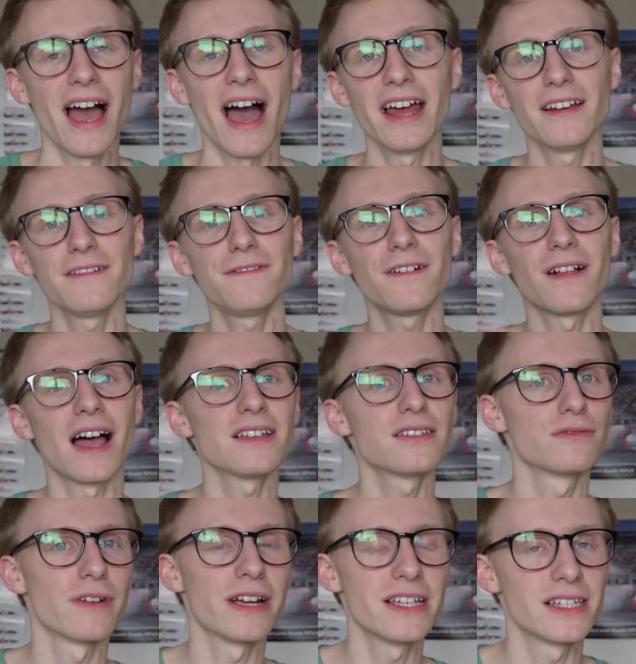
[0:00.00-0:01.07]
And I felt as
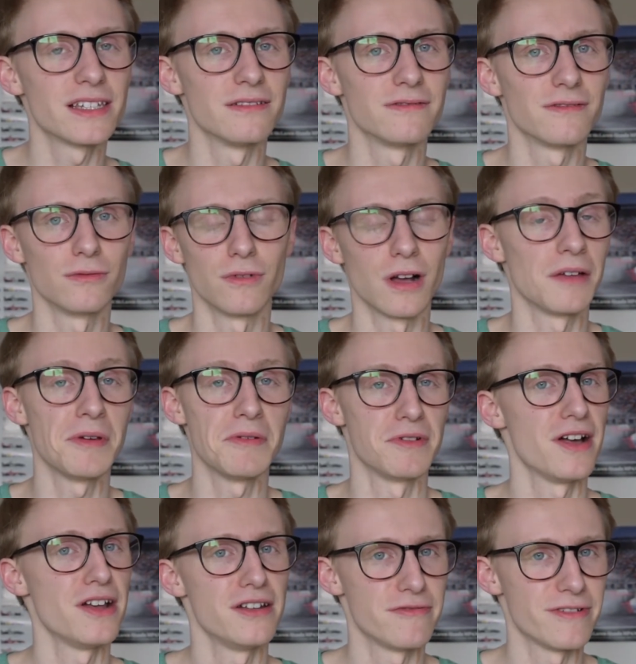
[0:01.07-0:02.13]
a race of... we
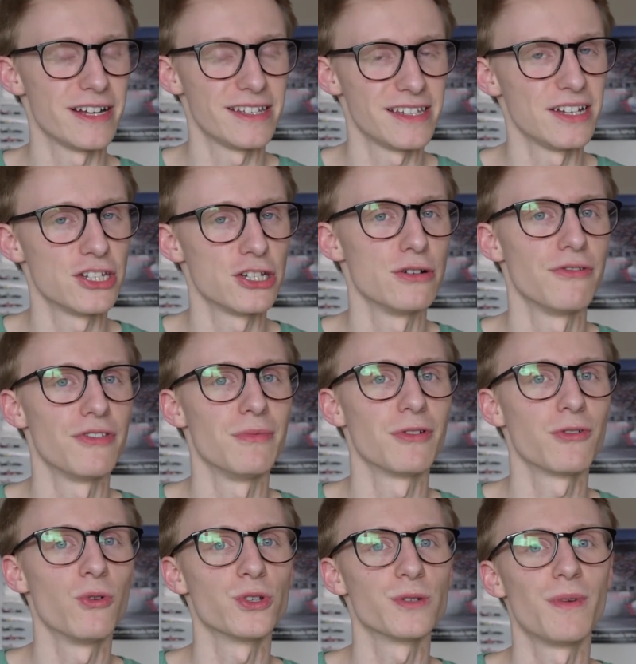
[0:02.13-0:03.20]
only really see two of them, of
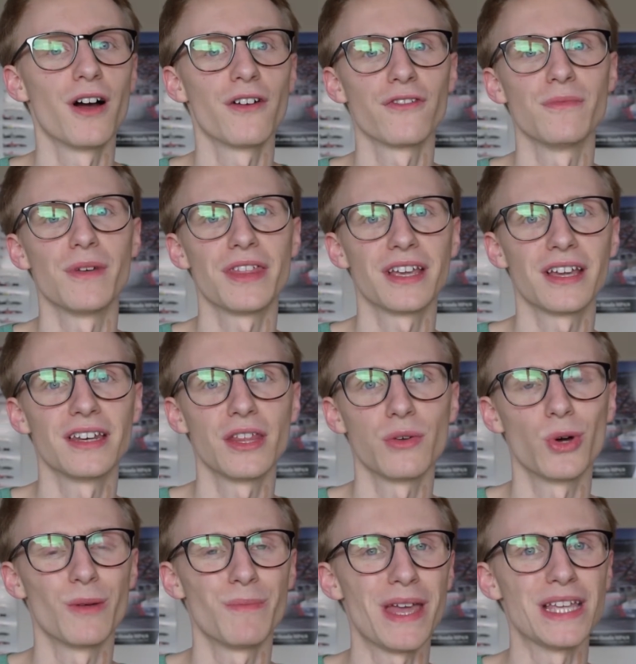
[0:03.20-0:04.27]
course, apart from, I think, another
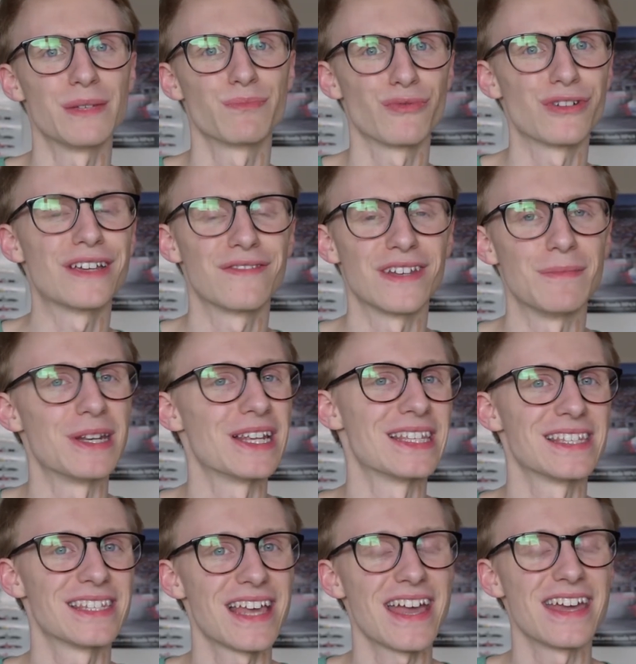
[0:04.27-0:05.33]
one appears briefly but
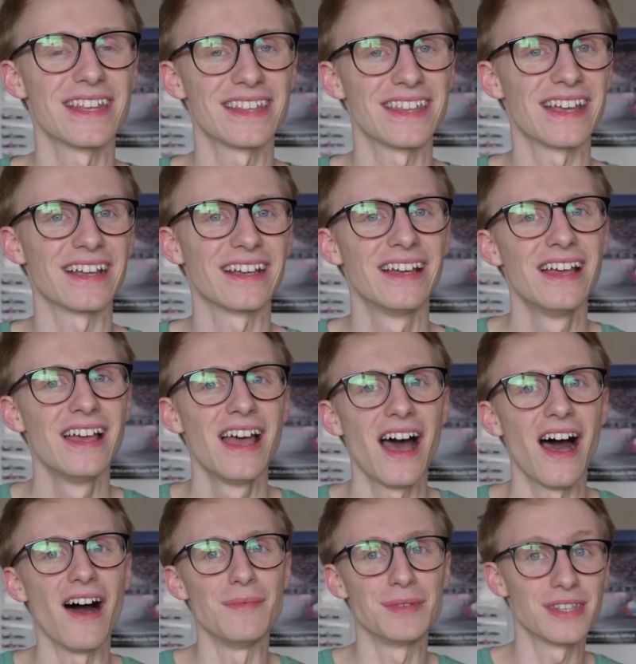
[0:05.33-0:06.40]
doesn't say anything.
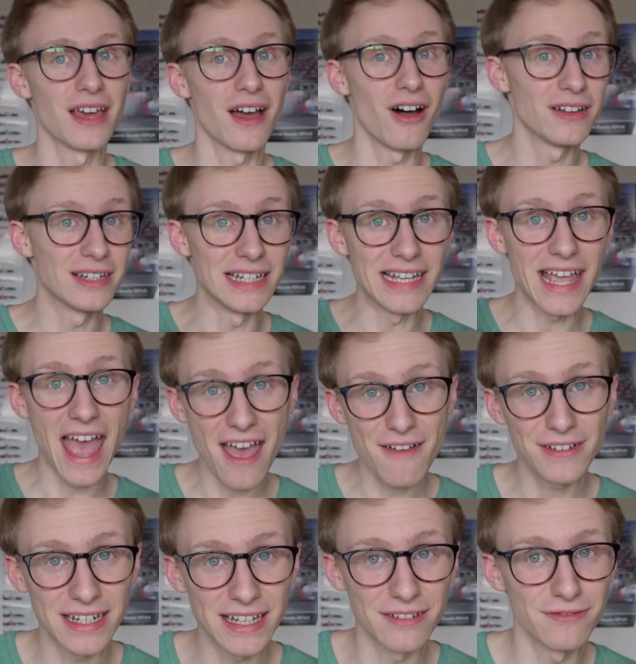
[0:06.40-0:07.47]
So they're hardly
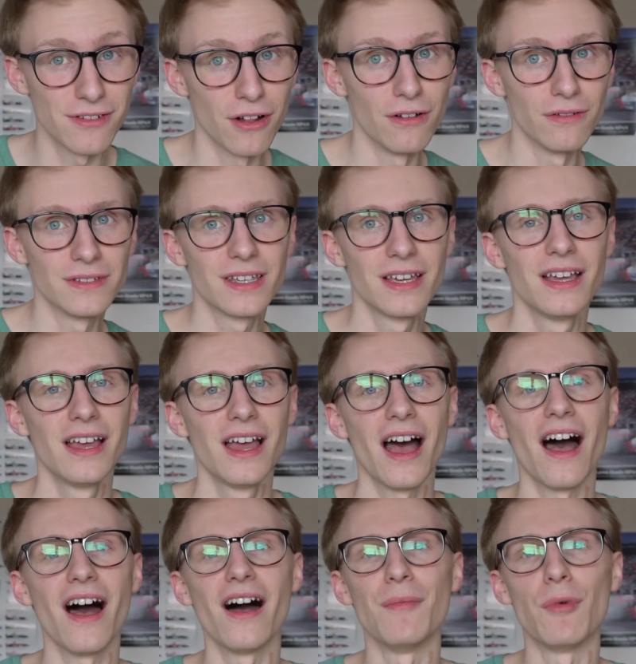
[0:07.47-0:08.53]
heavily involved,
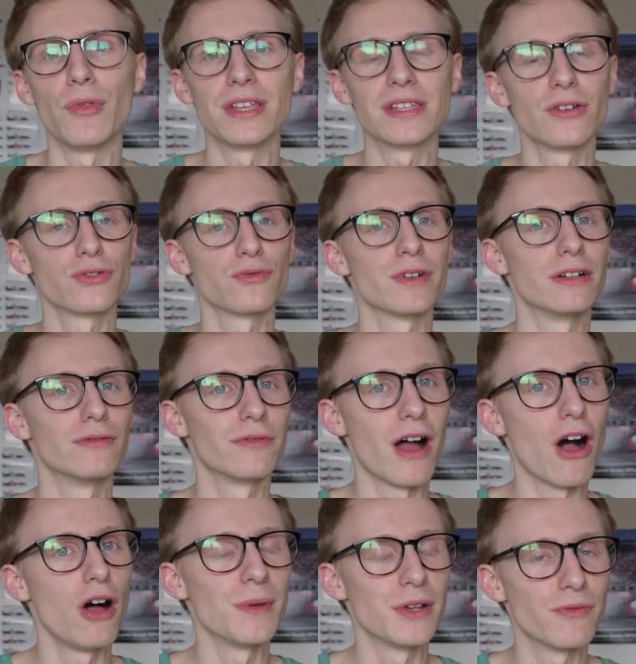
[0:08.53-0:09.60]
or there's not a real
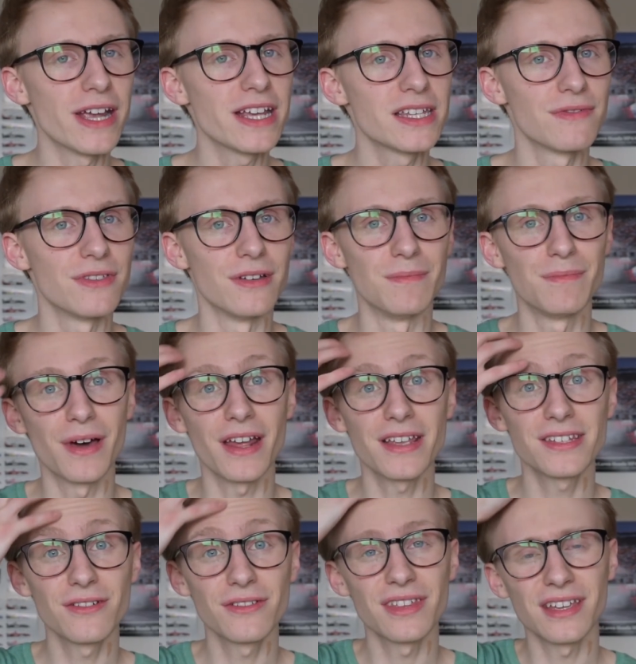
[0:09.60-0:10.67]
army race of them. But I
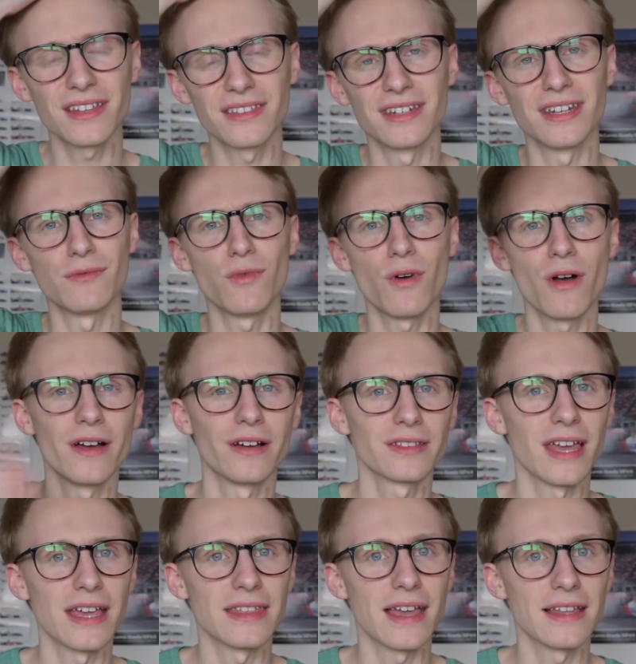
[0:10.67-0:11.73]
still think that
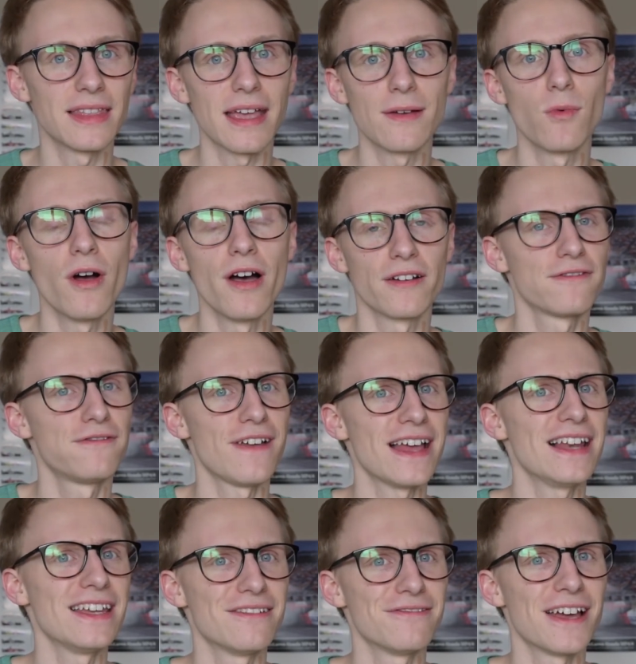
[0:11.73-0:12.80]
they work
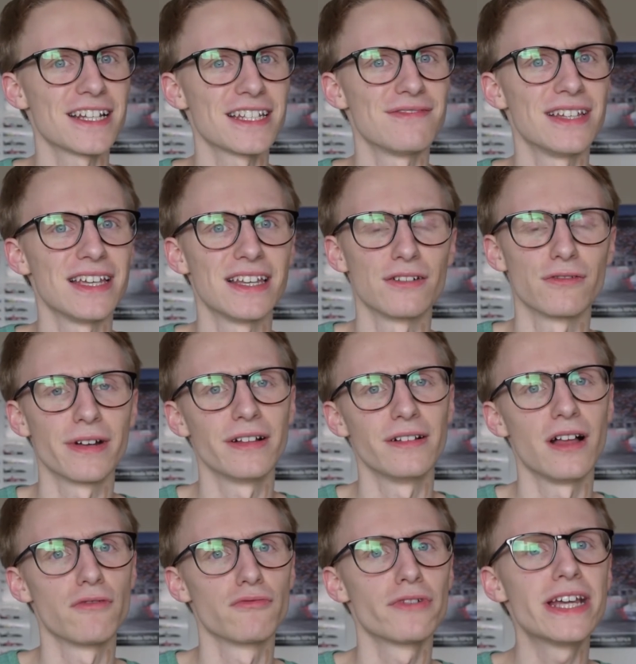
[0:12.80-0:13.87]
fairly effectively in a
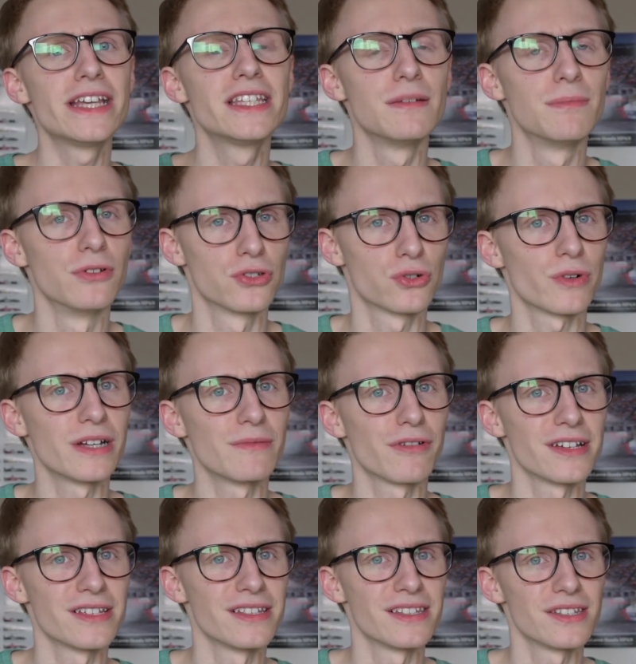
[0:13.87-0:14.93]
reasonable screen
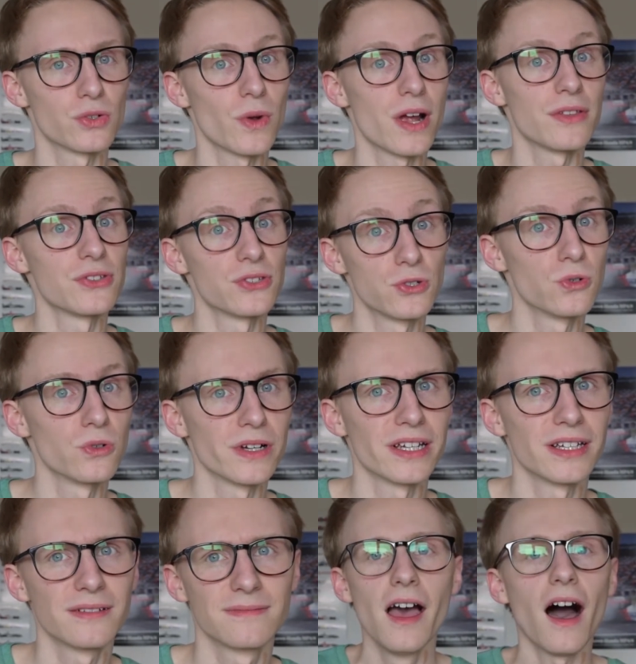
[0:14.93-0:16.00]
presence throughout the
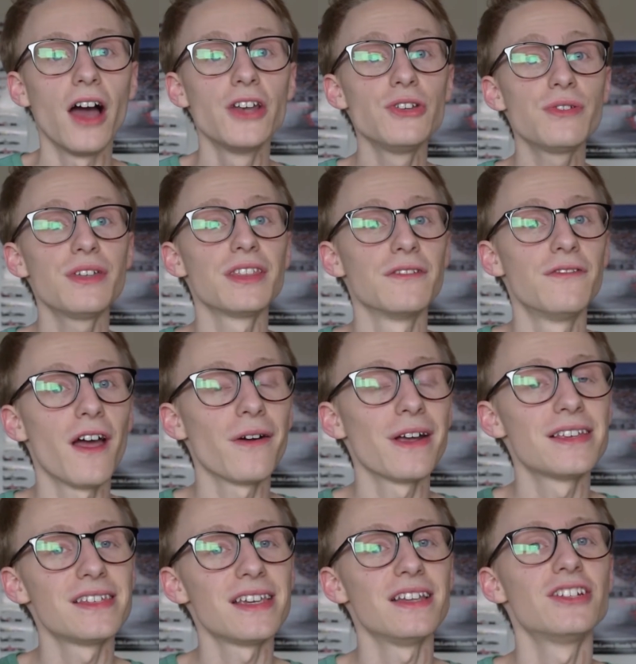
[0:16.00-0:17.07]
story. I do think the
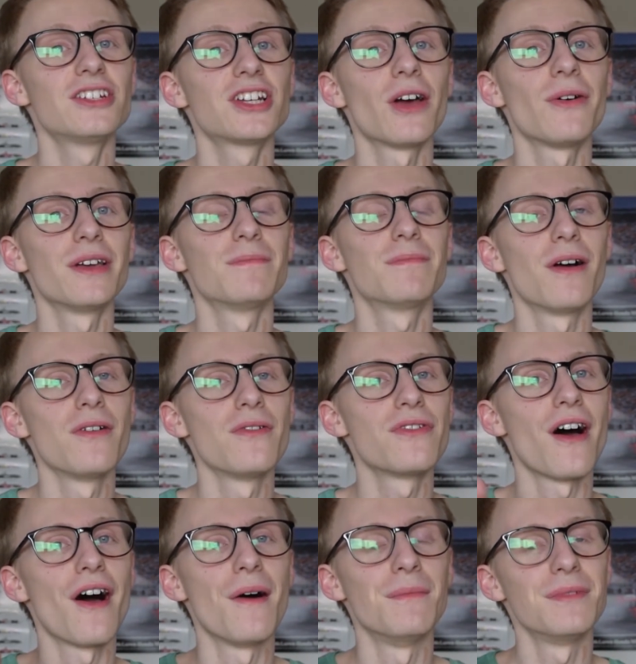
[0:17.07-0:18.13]
various scenes showing both
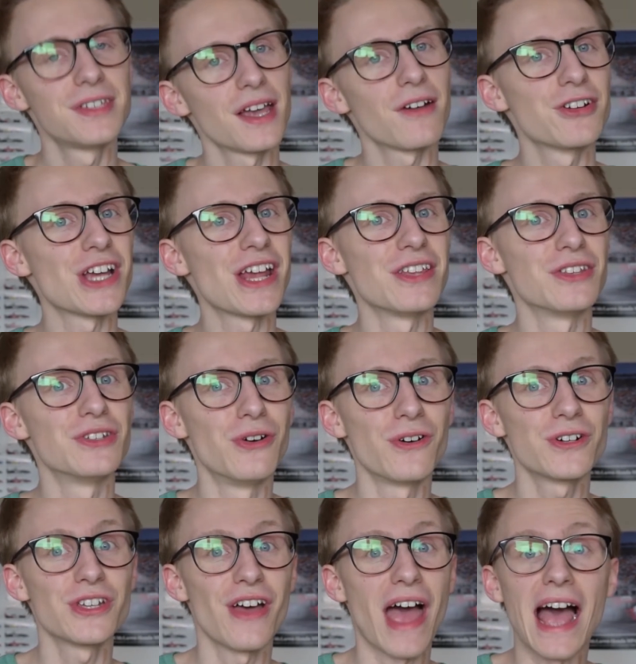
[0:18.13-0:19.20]
Sarah Jane and the
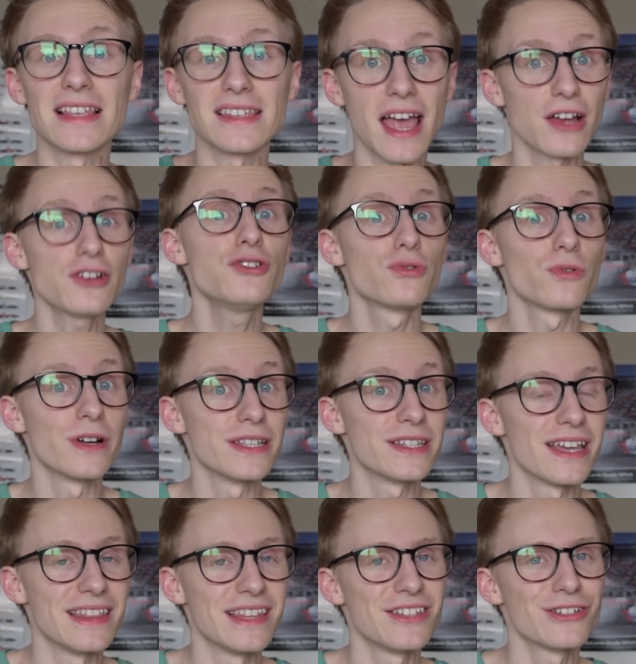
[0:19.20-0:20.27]
Doctor as androids
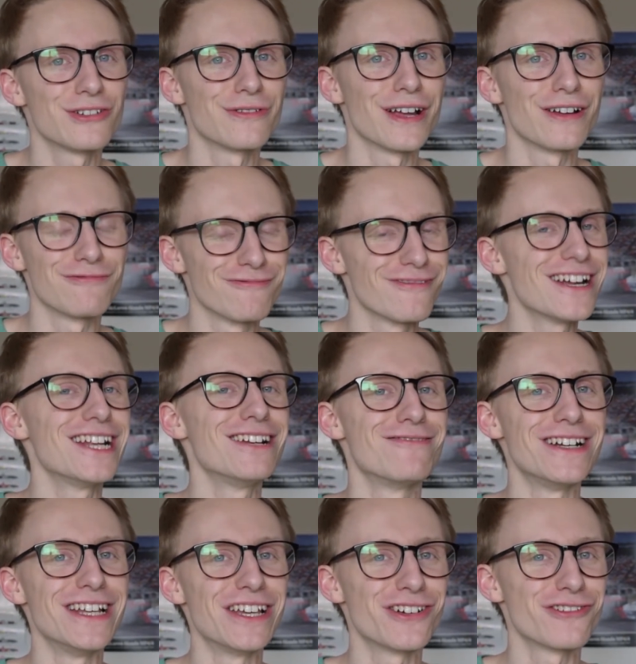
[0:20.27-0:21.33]
in this story are really,
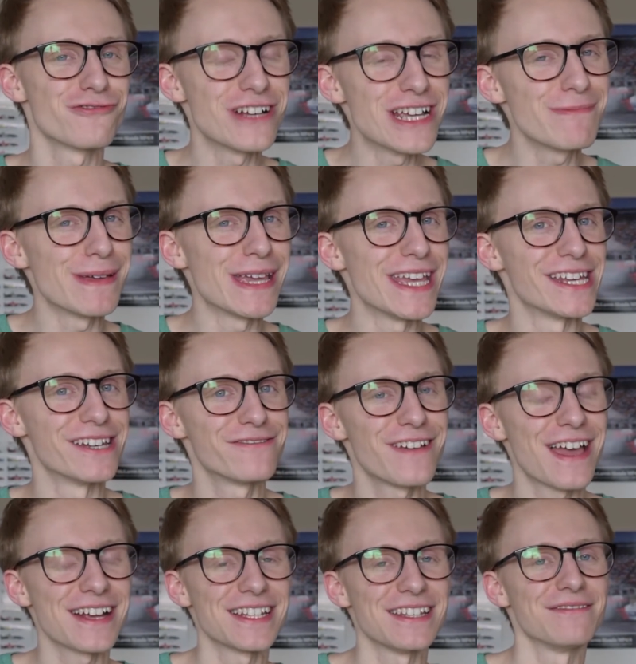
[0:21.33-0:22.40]
really creepy and
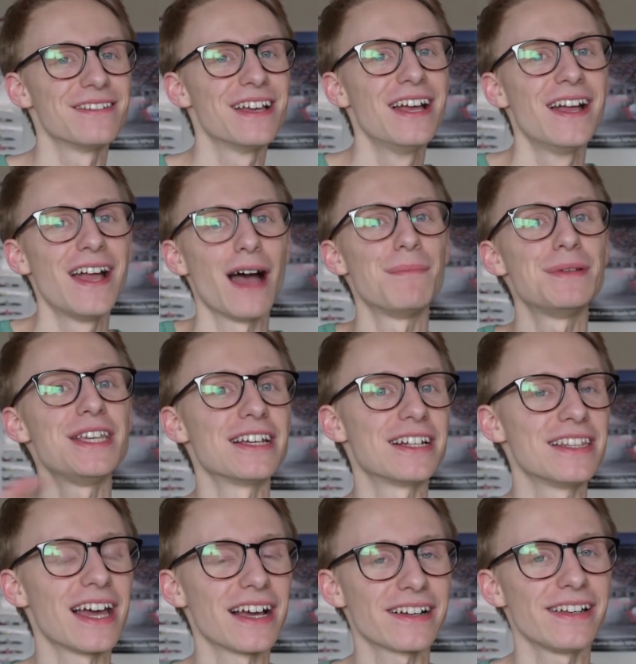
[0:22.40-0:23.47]
effective. And particularly that